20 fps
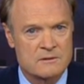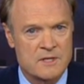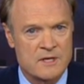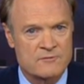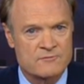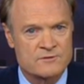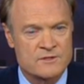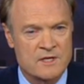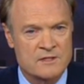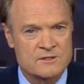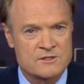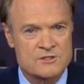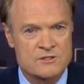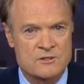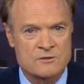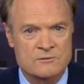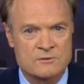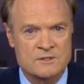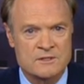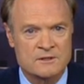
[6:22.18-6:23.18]
have done
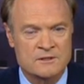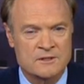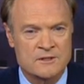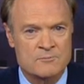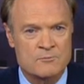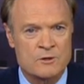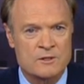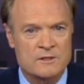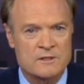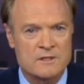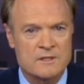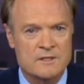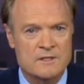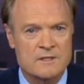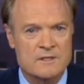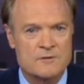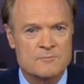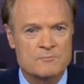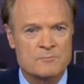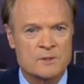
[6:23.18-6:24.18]
so deliberately,
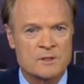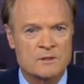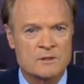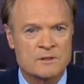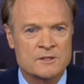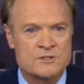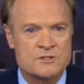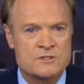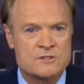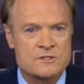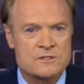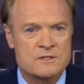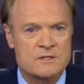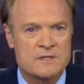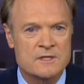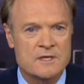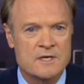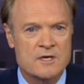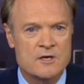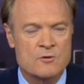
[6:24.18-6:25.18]

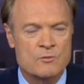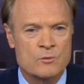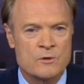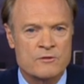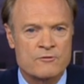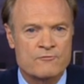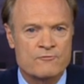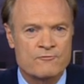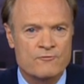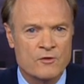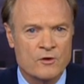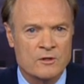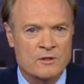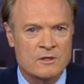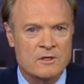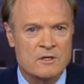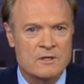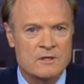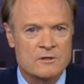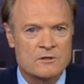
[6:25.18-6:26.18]
maliciously, with
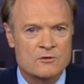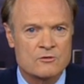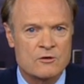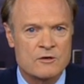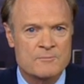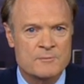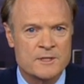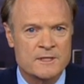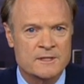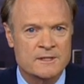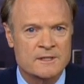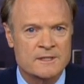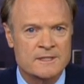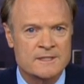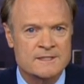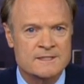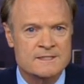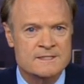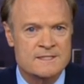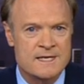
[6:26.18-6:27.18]
full criminal
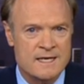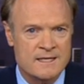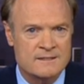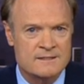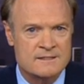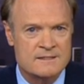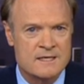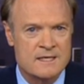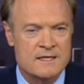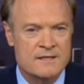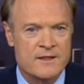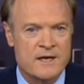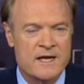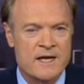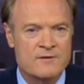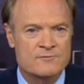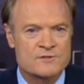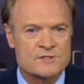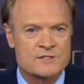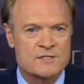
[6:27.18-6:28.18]
intent. They
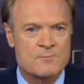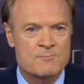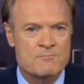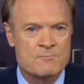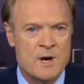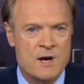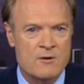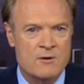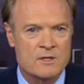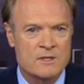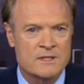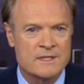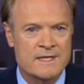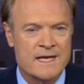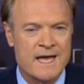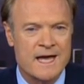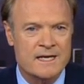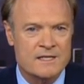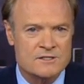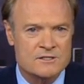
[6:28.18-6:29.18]
have
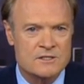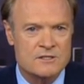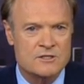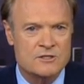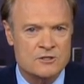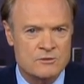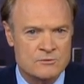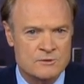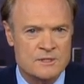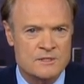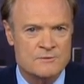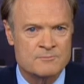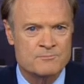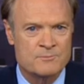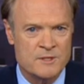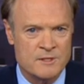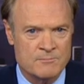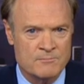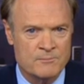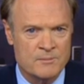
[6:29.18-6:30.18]
summarily executed
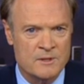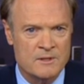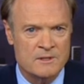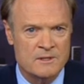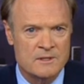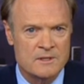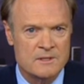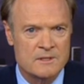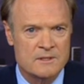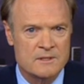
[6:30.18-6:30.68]
people.